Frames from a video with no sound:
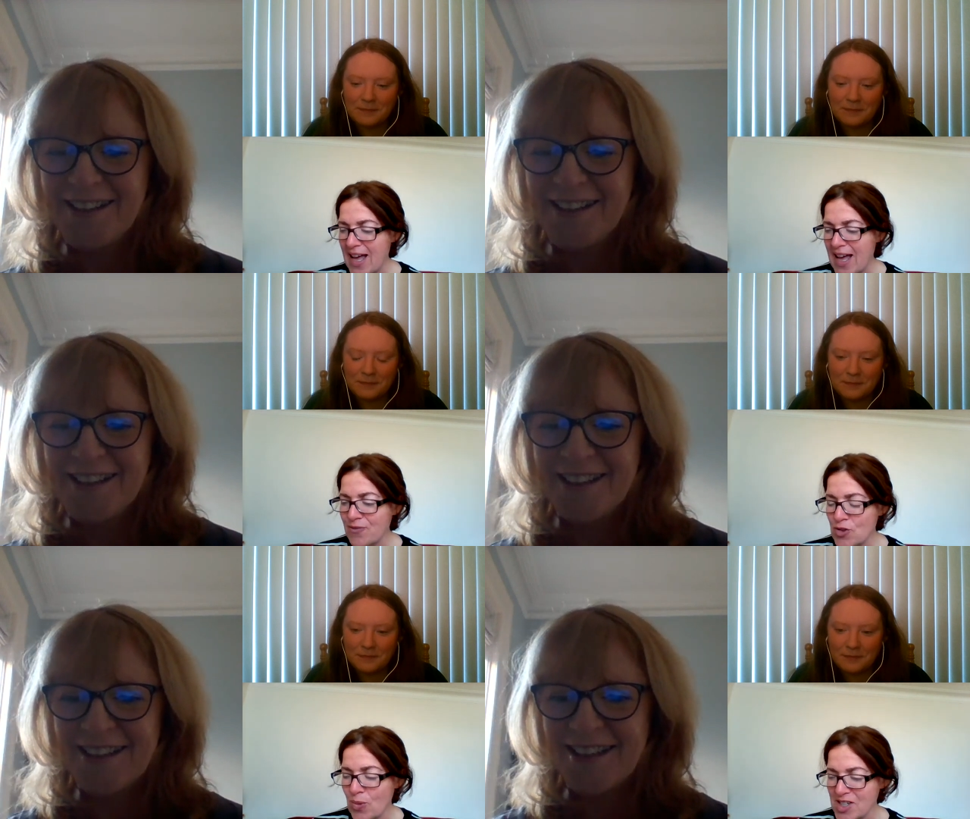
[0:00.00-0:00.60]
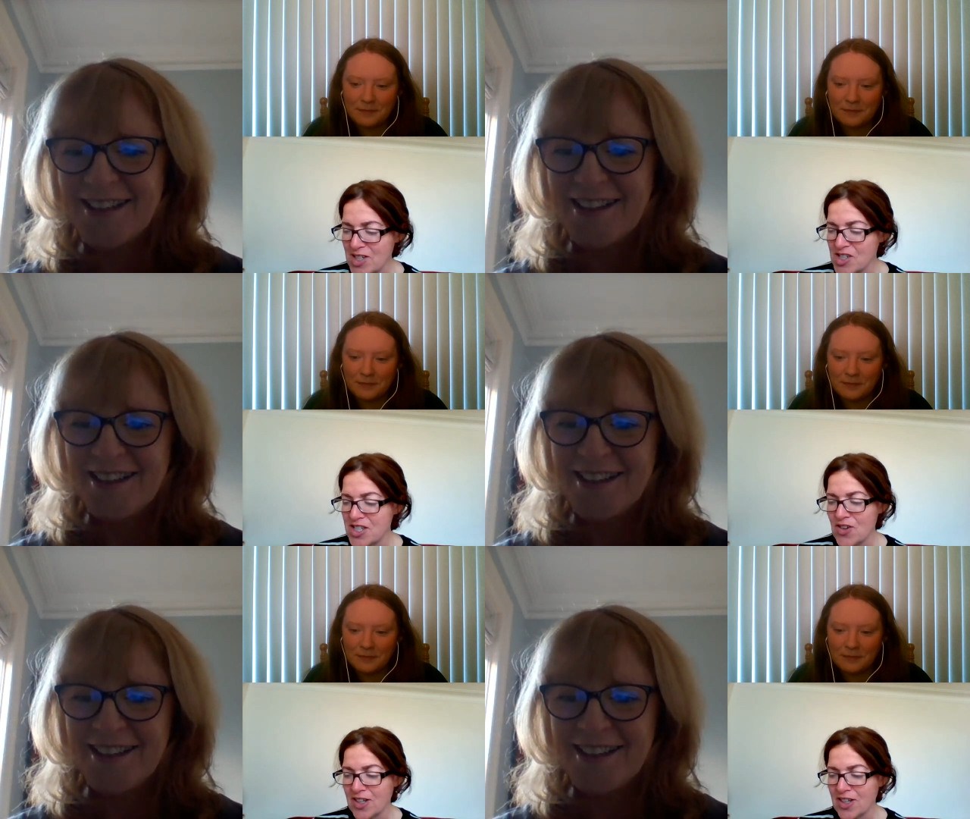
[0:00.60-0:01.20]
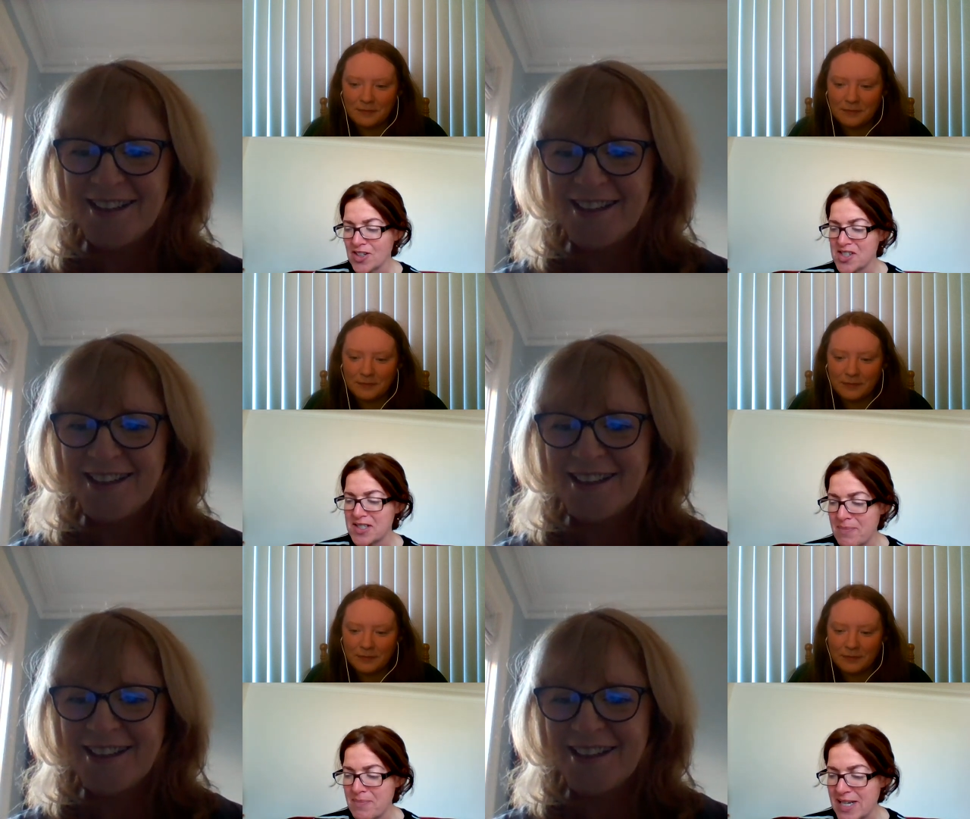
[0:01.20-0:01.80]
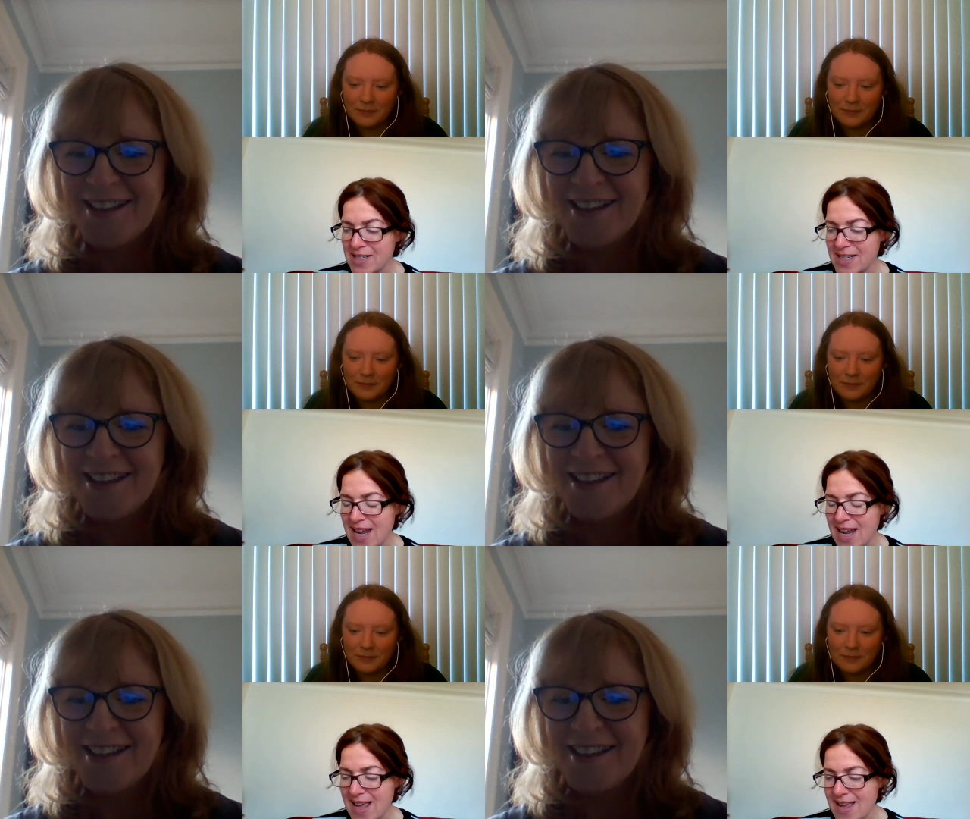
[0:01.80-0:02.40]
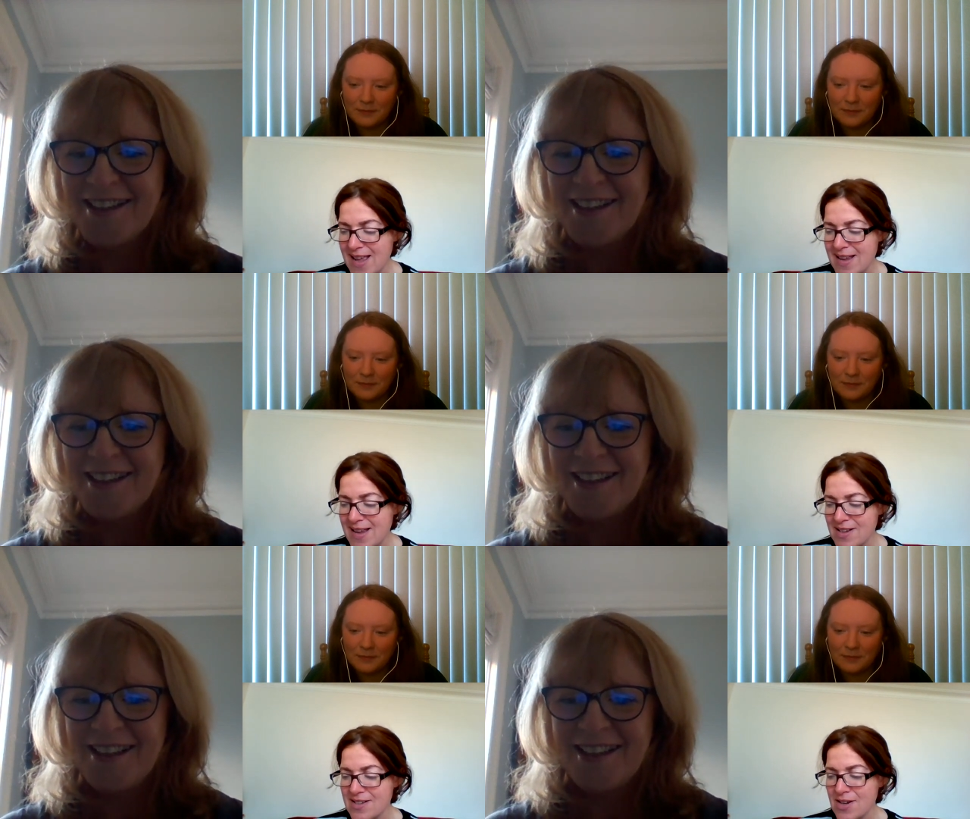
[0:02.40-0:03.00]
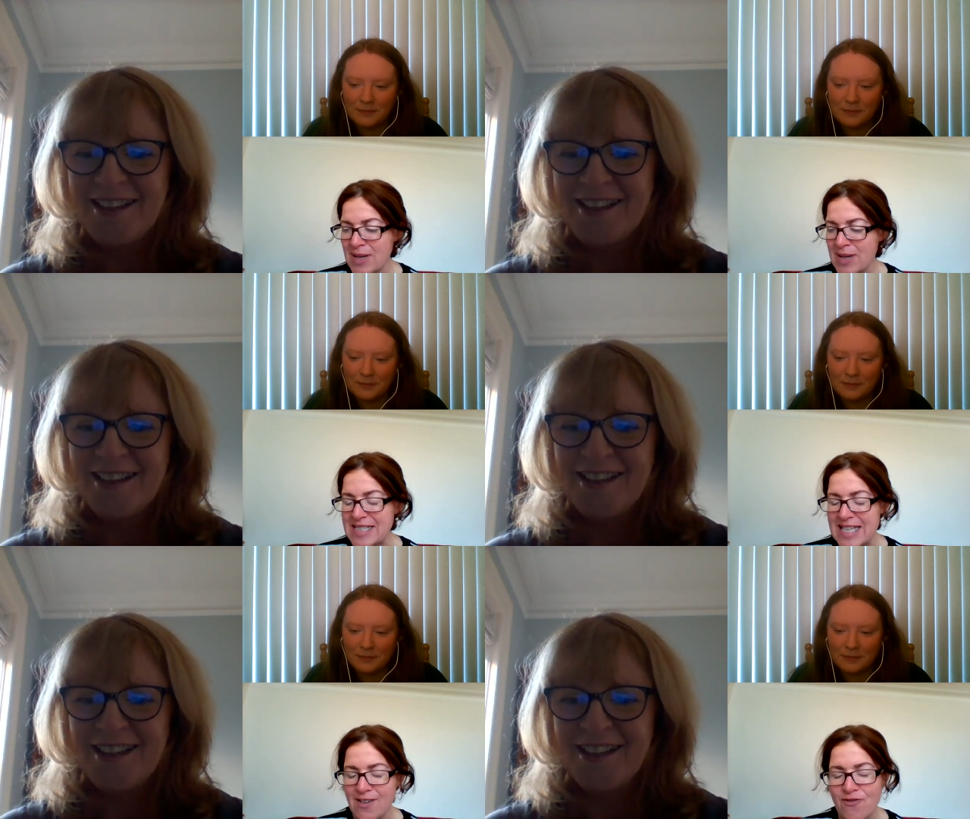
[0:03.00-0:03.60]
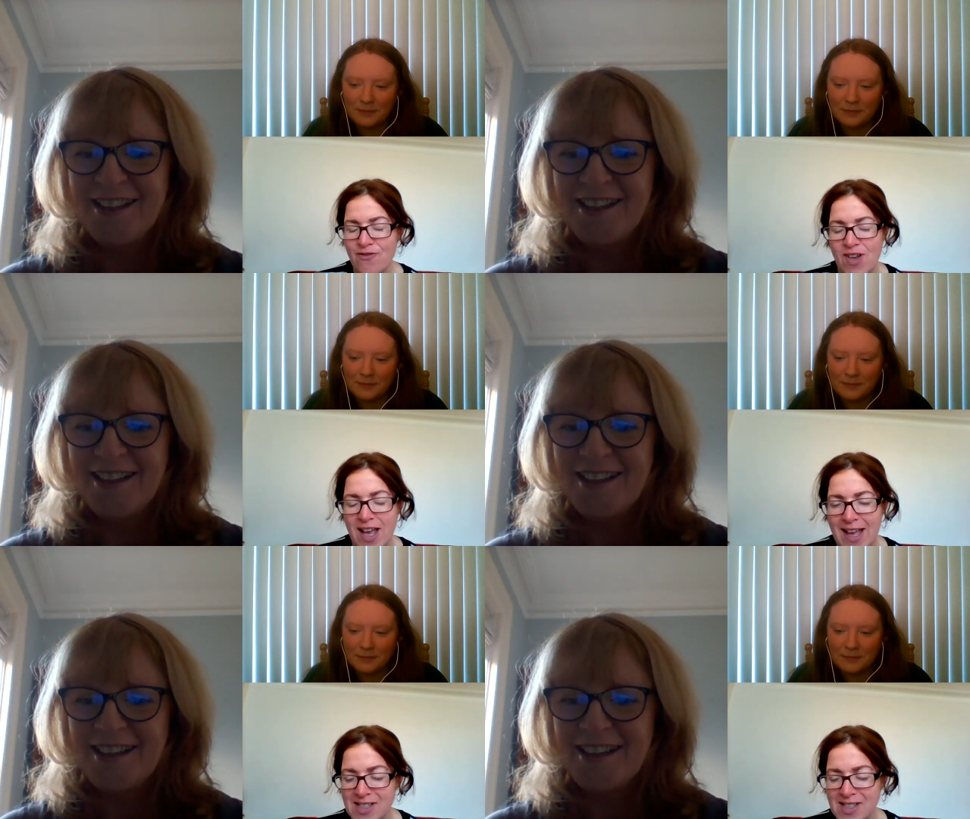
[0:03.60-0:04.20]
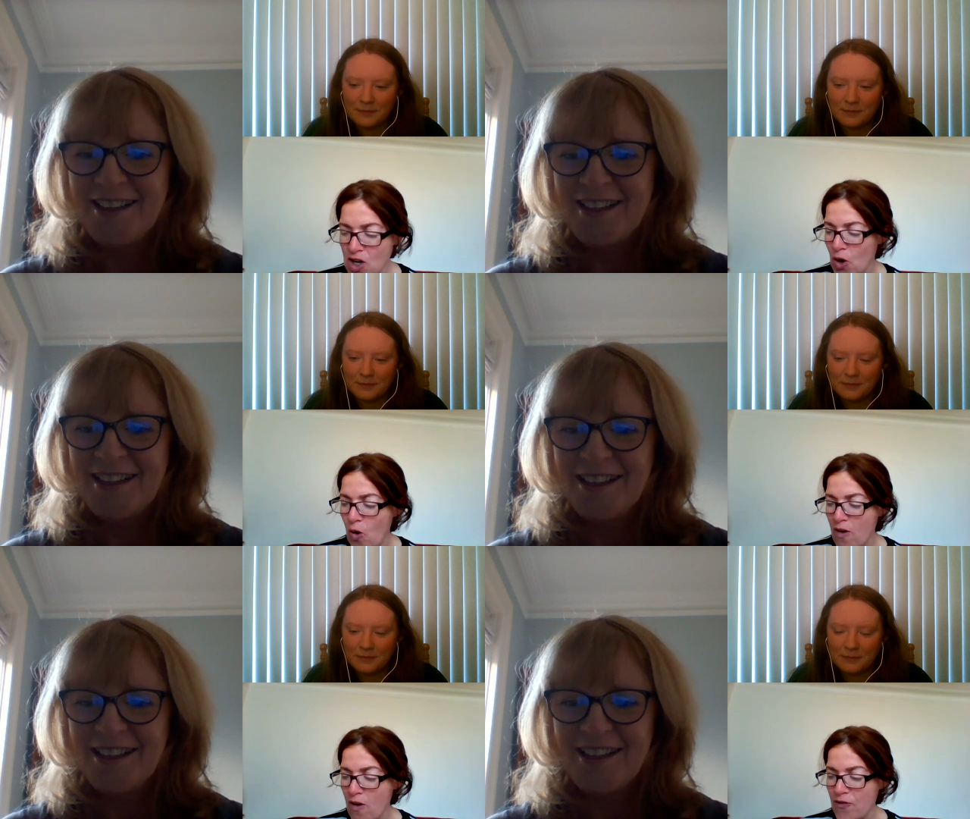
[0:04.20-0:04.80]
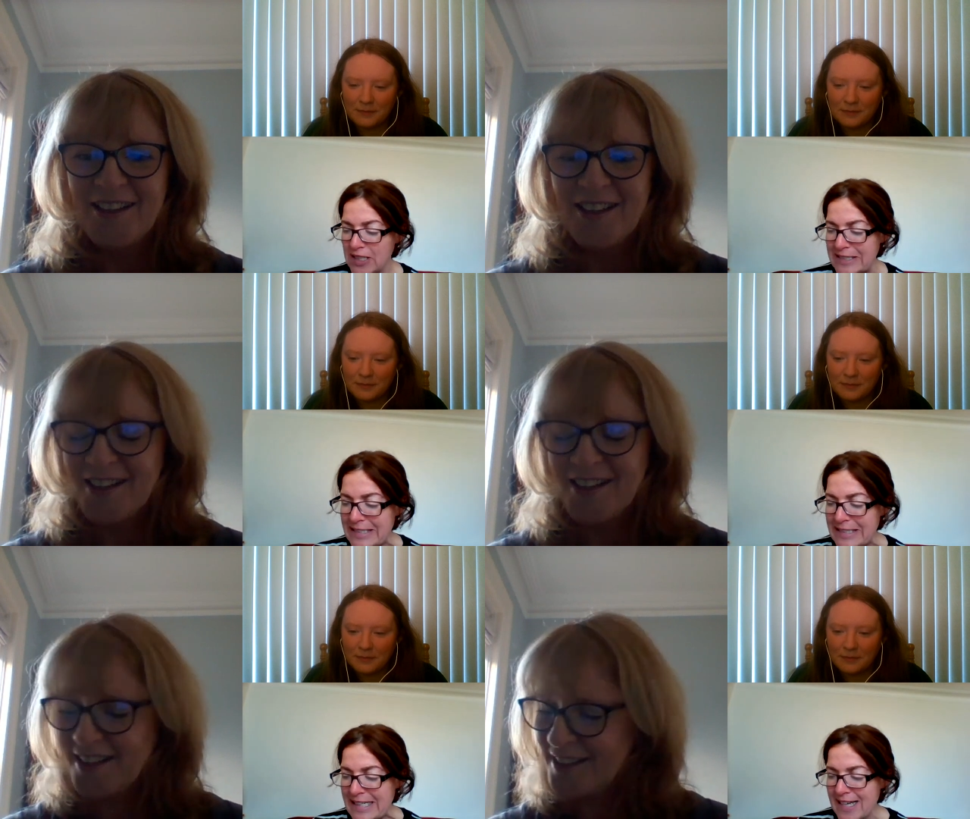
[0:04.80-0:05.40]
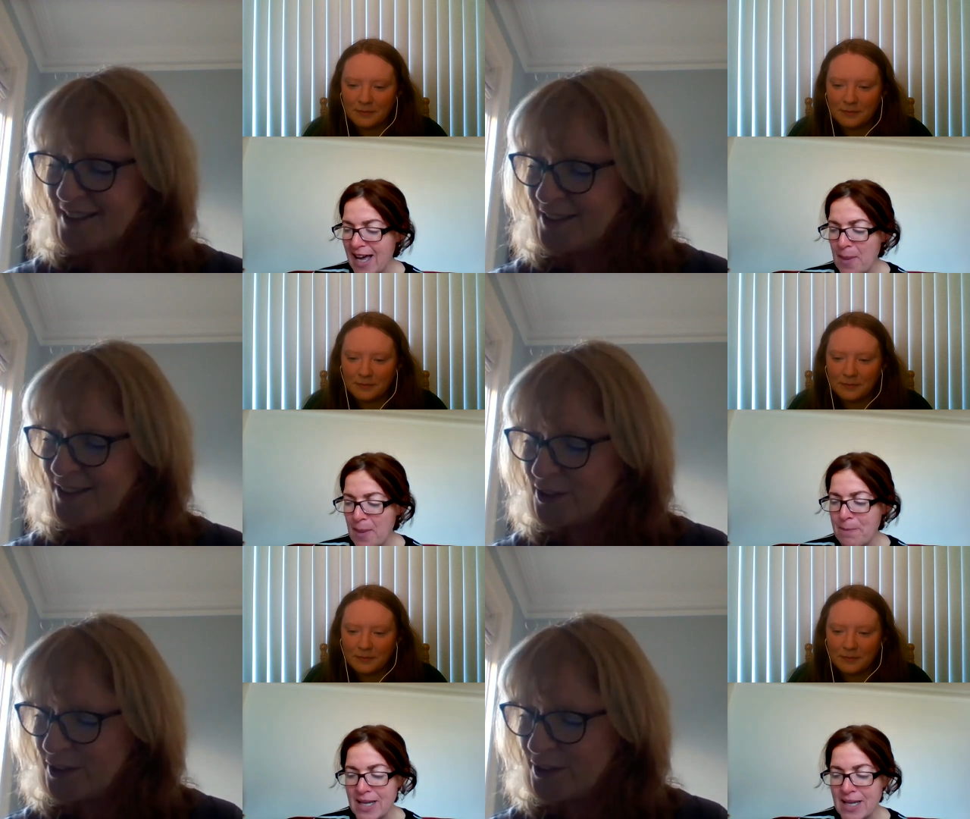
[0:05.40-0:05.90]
Speaker 1: A few questions here that got submitted to myself. It's not often a